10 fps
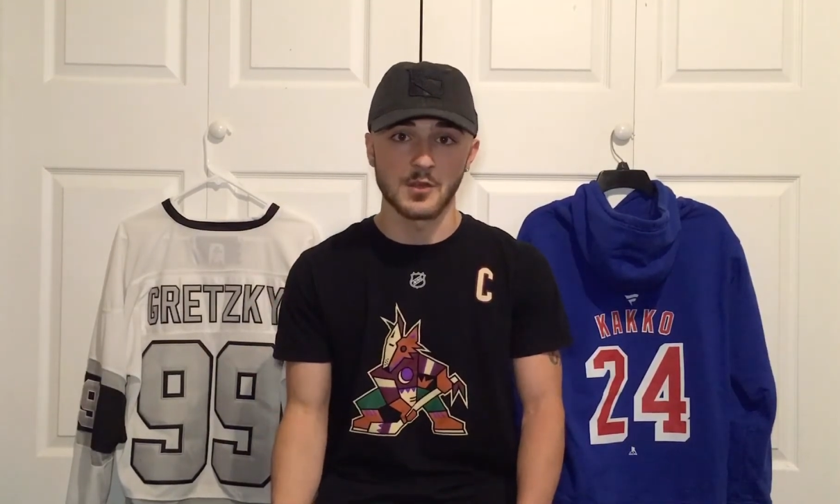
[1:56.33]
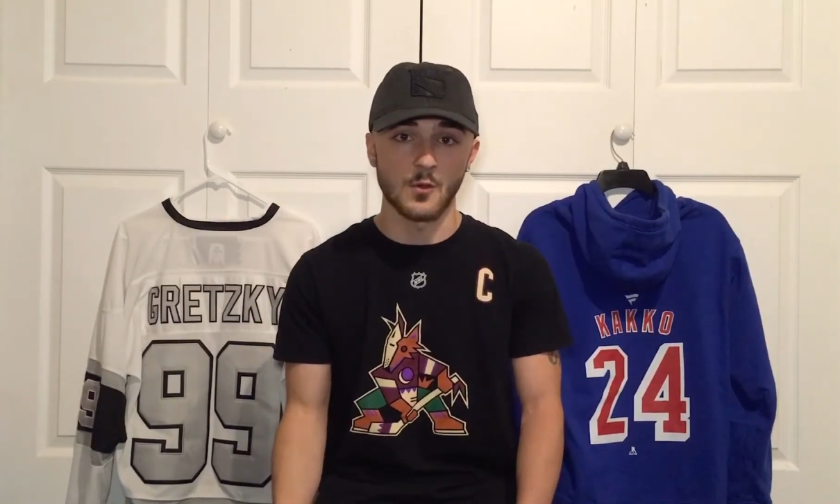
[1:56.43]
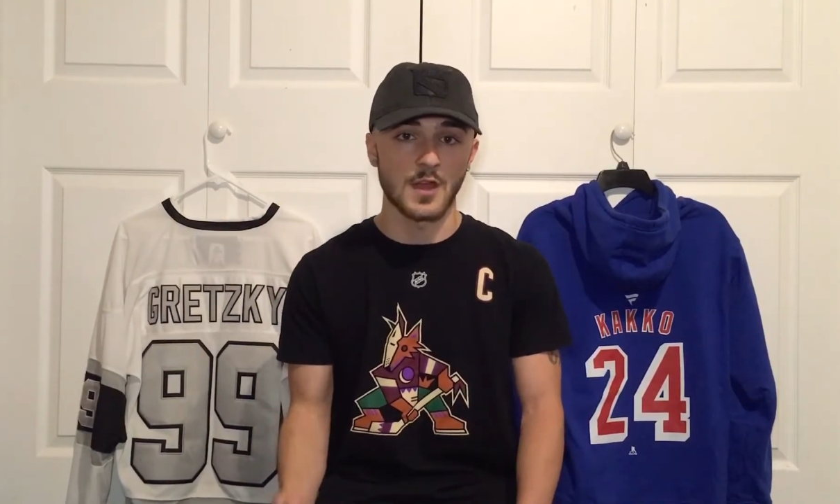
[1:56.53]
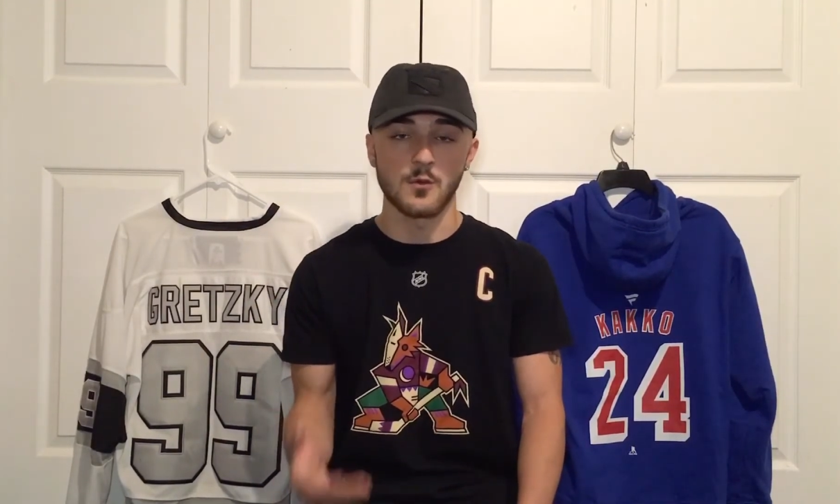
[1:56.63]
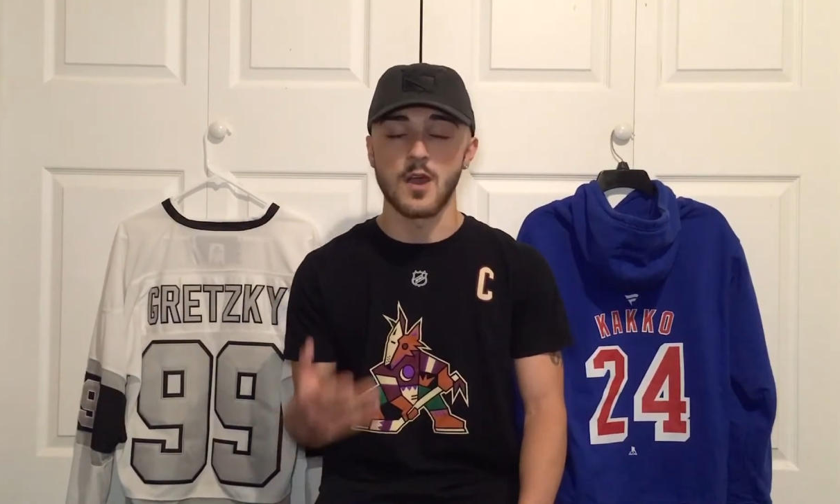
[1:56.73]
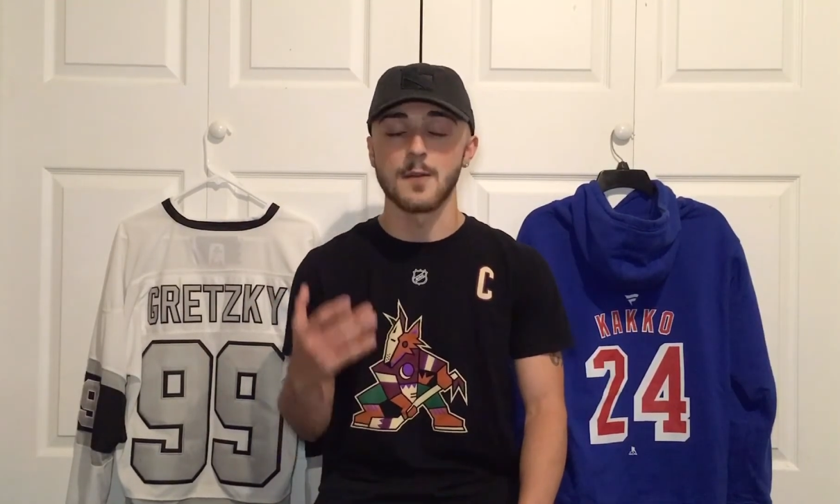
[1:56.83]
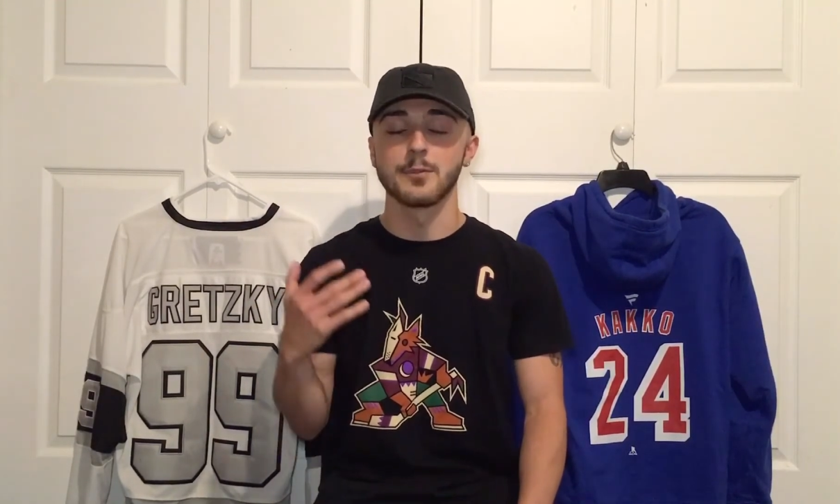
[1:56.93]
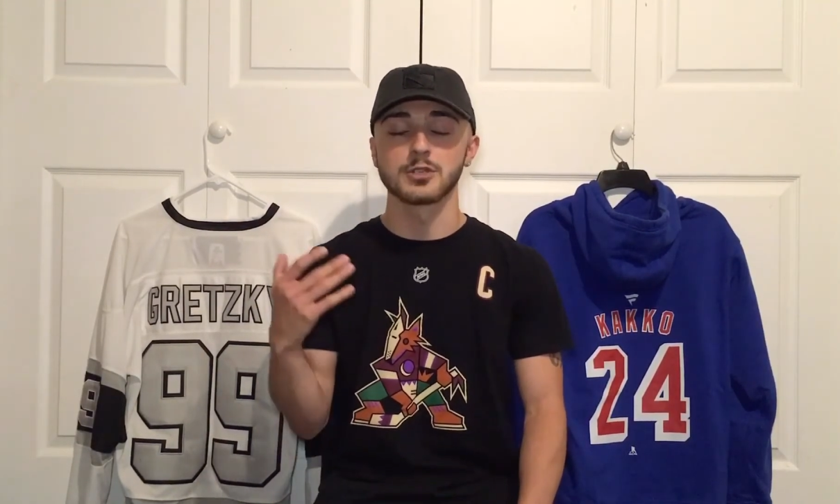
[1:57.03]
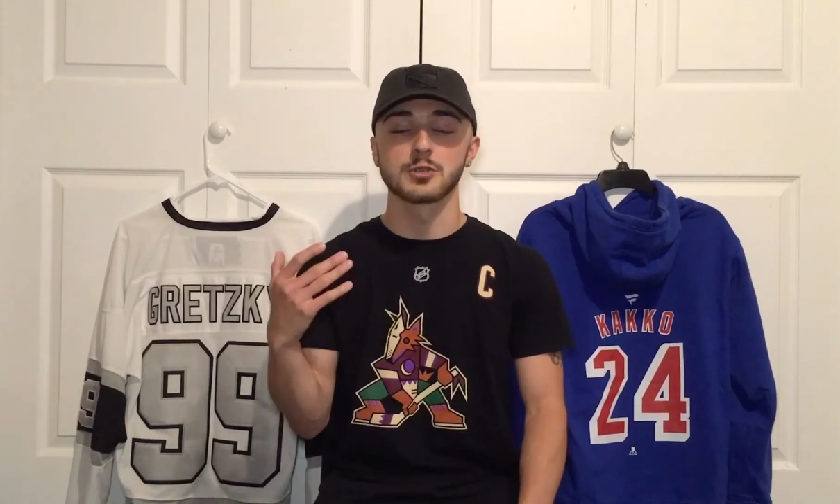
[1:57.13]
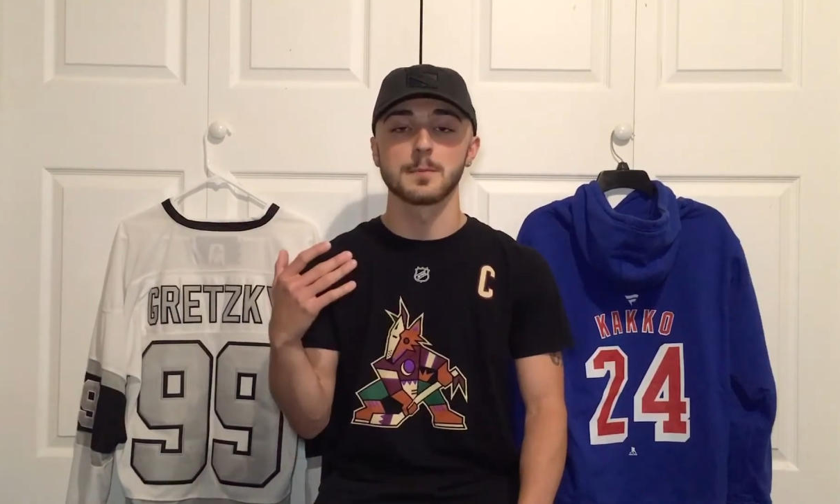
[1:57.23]
who I don't want to
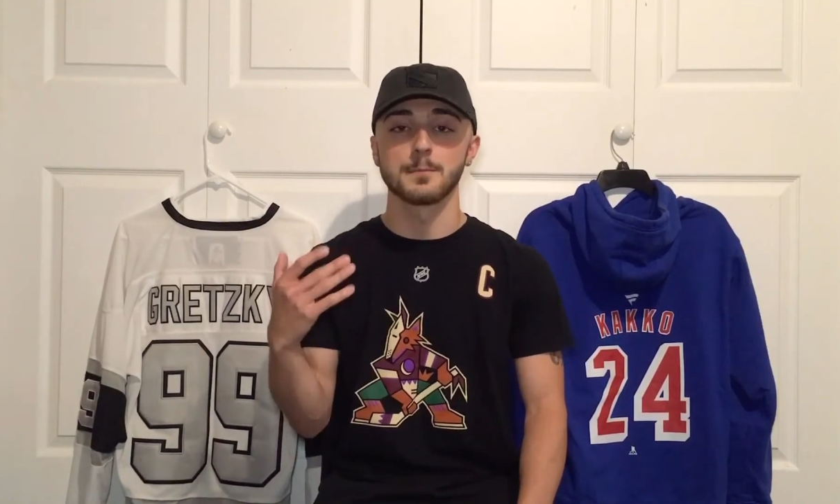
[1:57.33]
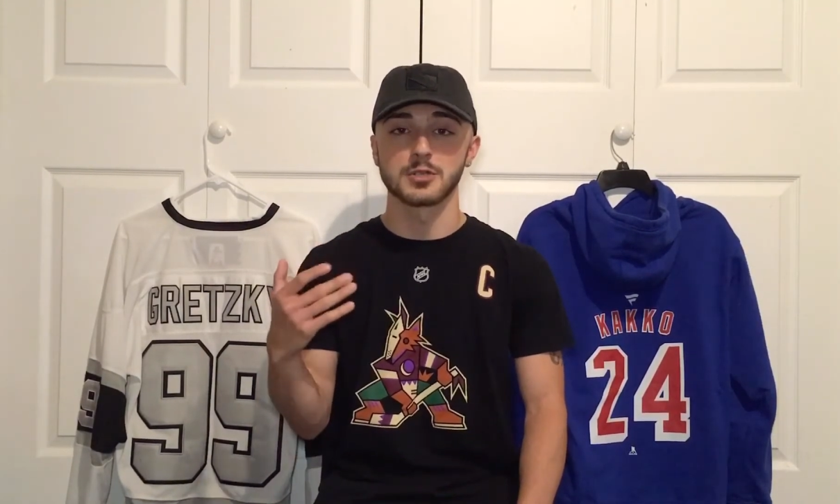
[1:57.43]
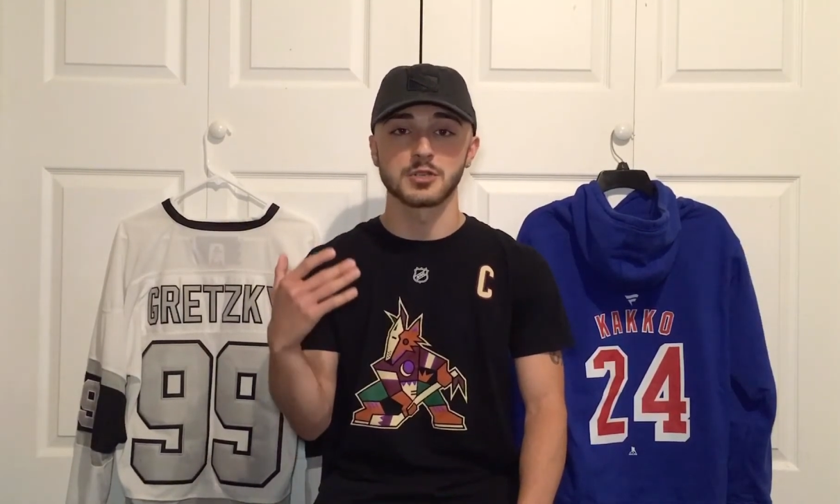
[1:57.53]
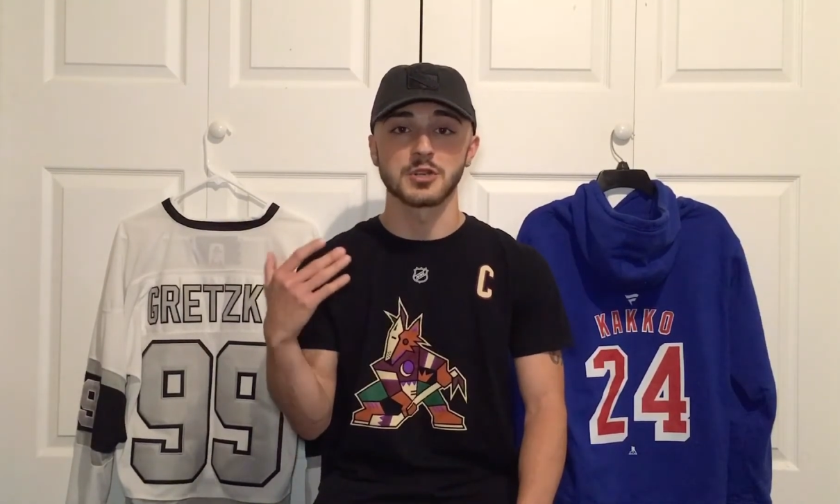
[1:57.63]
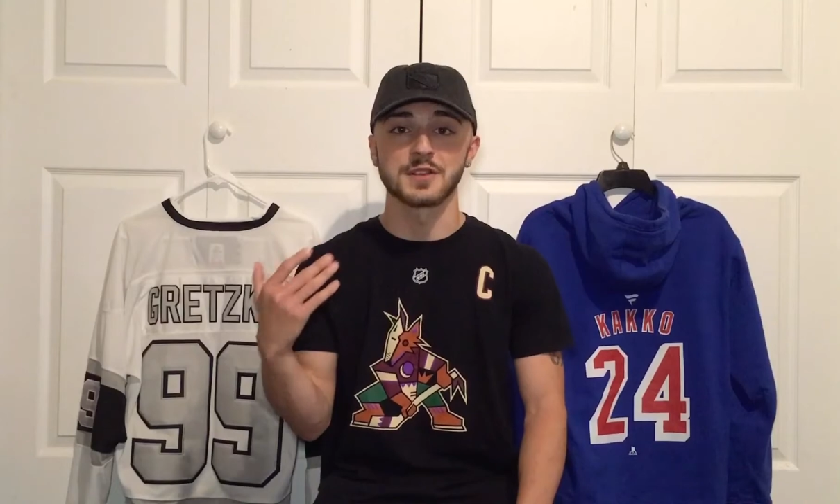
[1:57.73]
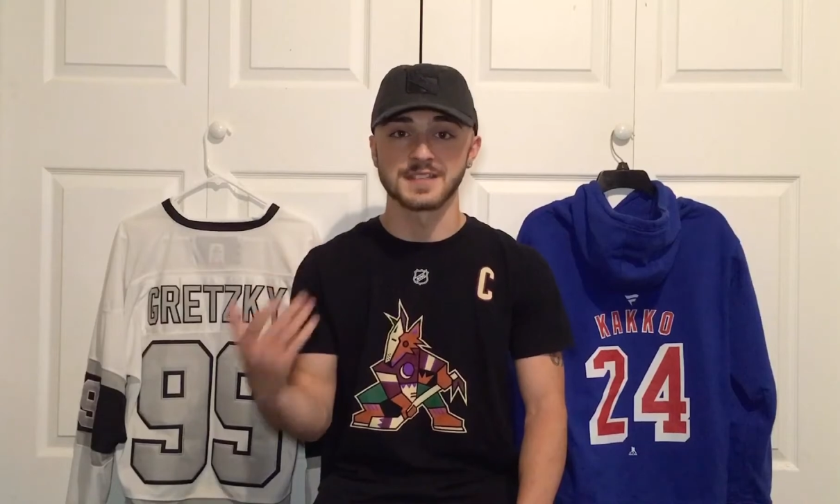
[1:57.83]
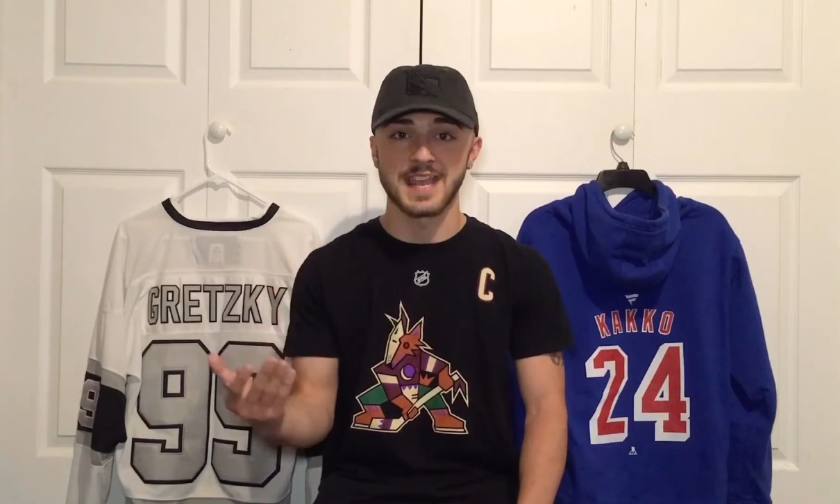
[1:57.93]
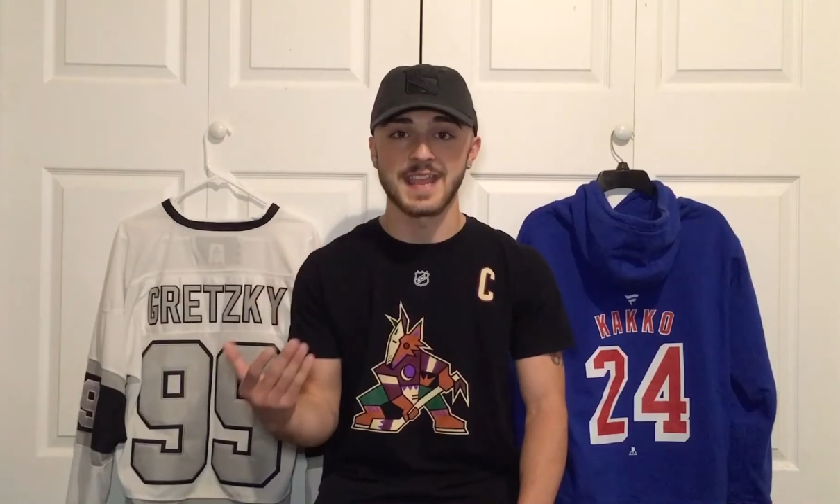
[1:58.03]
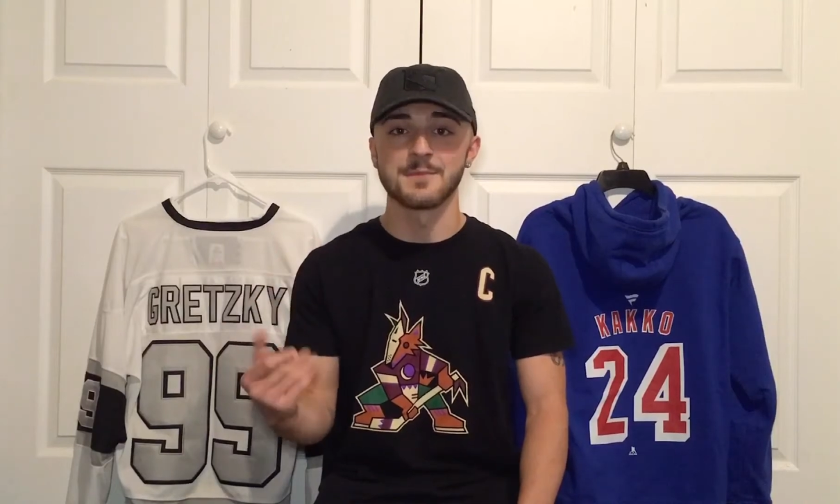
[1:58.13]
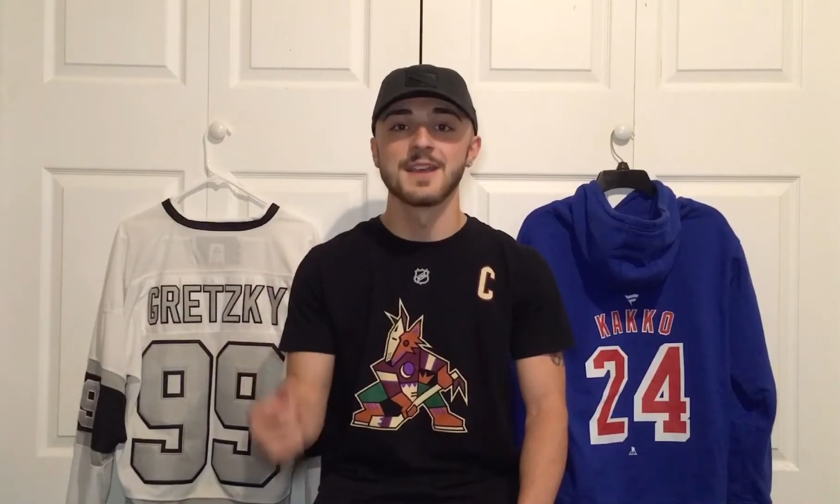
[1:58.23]
butcher, butcher his
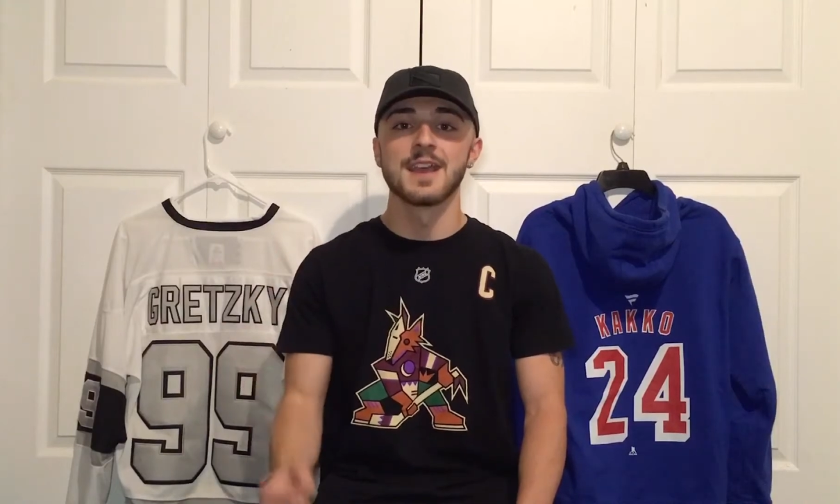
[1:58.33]
name,